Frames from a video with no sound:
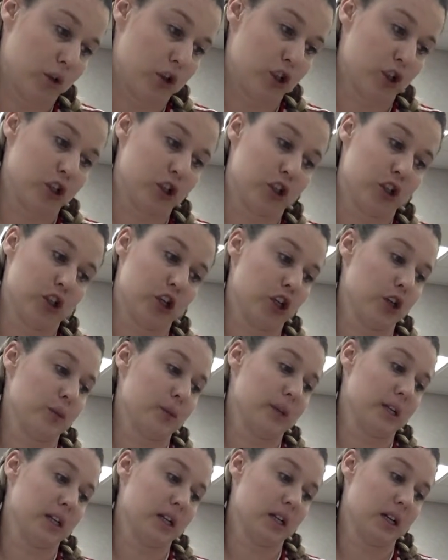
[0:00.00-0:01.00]
is
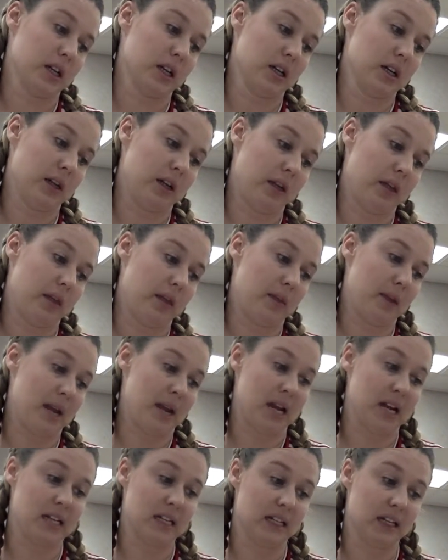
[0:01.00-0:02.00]
determine the
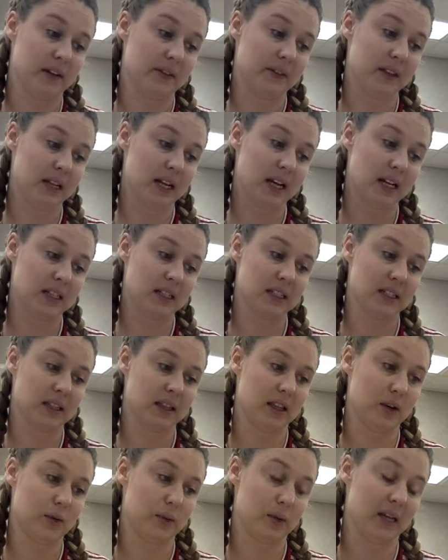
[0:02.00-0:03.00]
main idea of the text
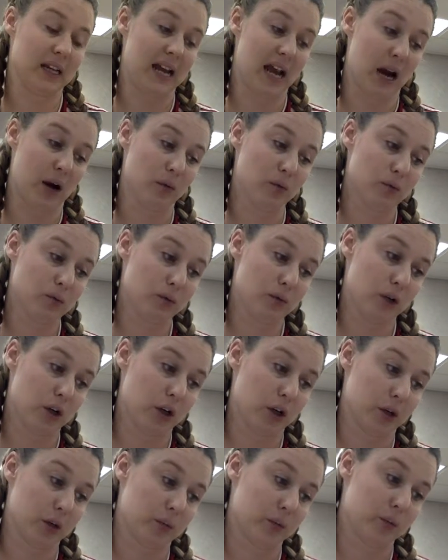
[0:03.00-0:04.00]
and then recount
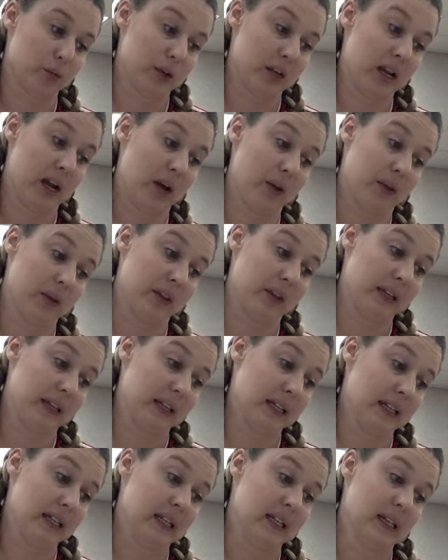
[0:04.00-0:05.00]
the
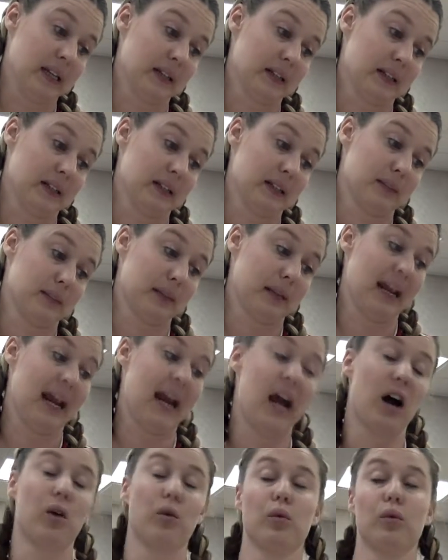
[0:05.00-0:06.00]
key details and explain how.